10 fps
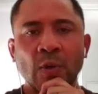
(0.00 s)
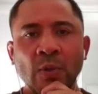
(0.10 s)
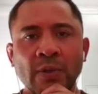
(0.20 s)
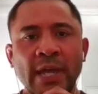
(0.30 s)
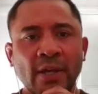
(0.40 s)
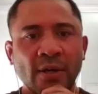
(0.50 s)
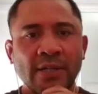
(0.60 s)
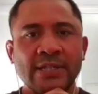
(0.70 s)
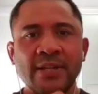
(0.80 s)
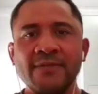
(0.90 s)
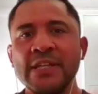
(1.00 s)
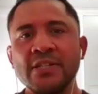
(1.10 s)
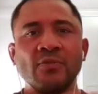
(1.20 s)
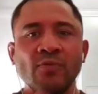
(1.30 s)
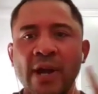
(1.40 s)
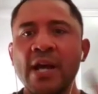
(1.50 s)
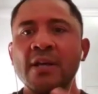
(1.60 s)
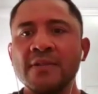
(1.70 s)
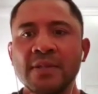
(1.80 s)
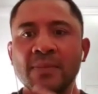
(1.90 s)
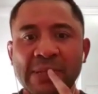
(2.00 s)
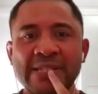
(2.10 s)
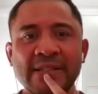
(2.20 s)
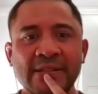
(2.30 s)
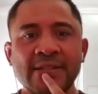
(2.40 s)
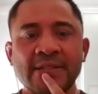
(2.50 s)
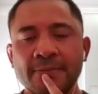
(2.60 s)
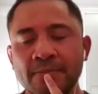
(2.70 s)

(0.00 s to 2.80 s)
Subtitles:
all that kind of stuff that surrounds a business.